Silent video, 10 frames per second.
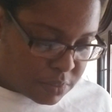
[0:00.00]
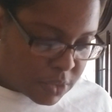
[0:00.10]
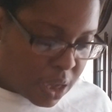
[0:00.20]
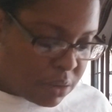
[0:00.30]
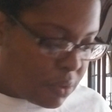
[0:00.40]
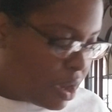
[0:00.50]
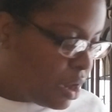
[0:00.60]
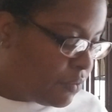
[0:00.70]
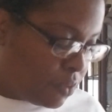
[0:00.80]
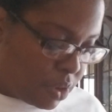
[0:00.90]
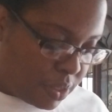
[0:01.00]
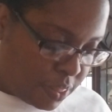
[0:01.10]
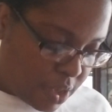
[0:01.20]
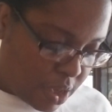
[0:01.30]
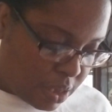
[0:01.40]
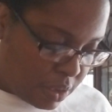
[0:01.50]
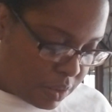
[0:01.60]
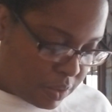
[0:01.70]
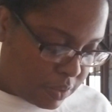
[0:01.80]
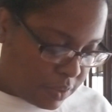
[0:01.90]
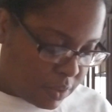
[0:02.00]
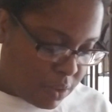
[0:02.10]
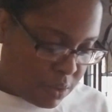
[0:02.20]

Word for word: I don't have one that is